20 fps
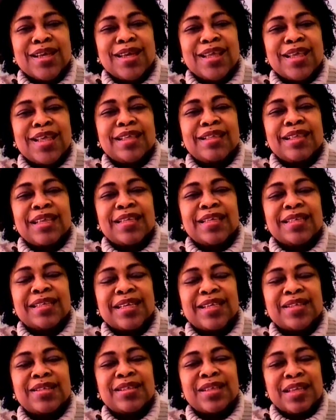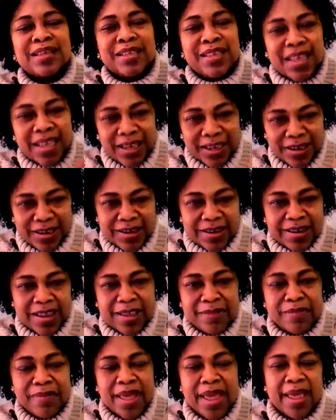they, they, they, they did,
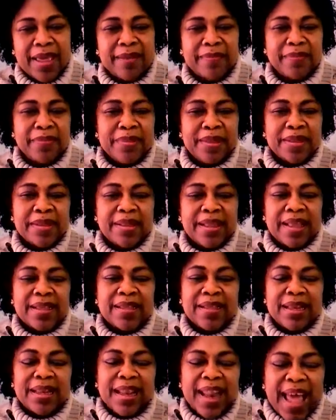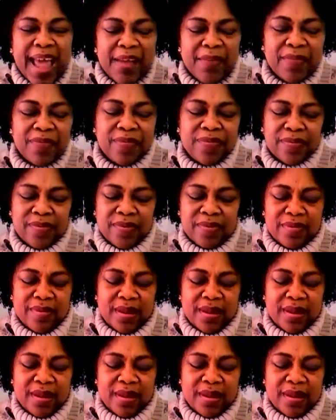amen, the life,